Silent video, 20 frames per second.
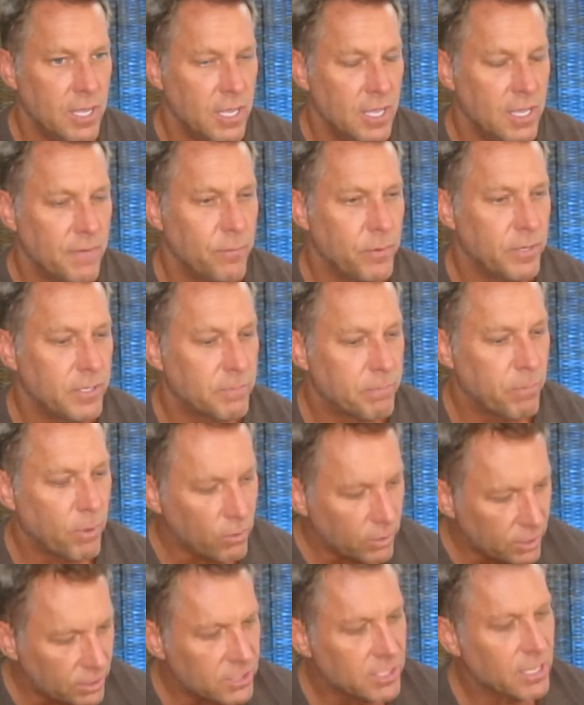if we pull
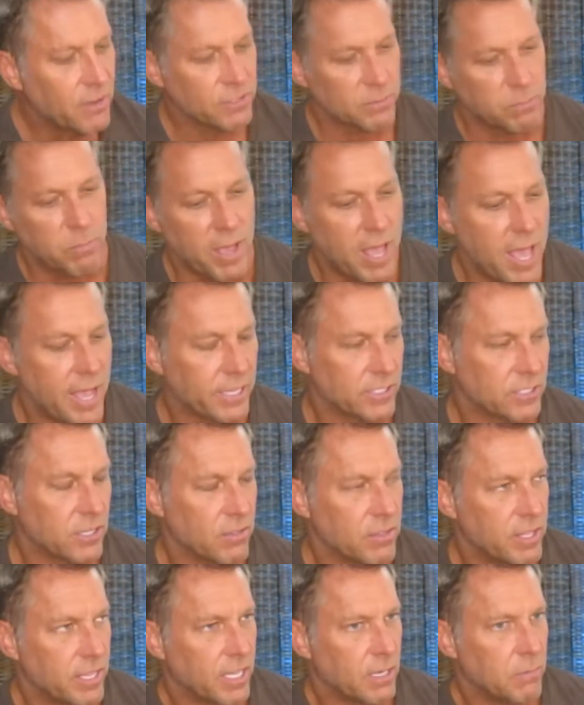ourselves back and
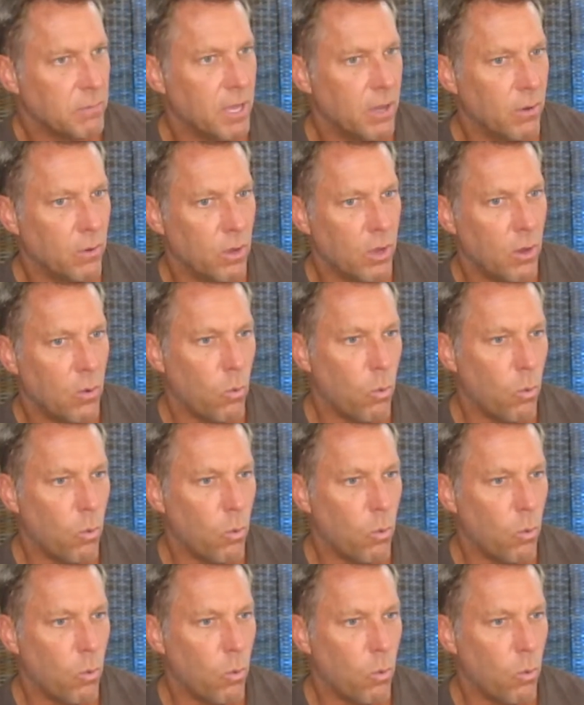start thinking about